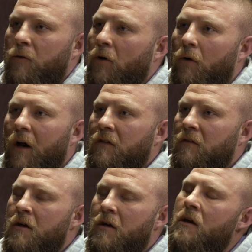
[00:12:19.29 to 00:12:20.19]

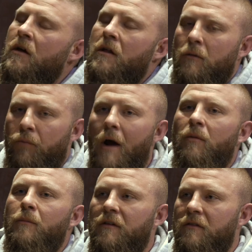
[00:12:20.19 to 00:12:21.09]
progress. The
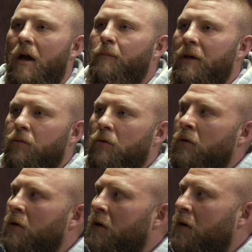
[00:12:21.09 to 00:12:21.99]
problem is, is that
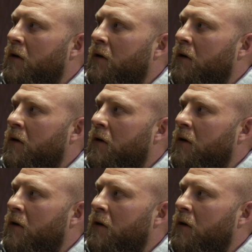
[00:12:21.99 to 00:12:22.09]
people,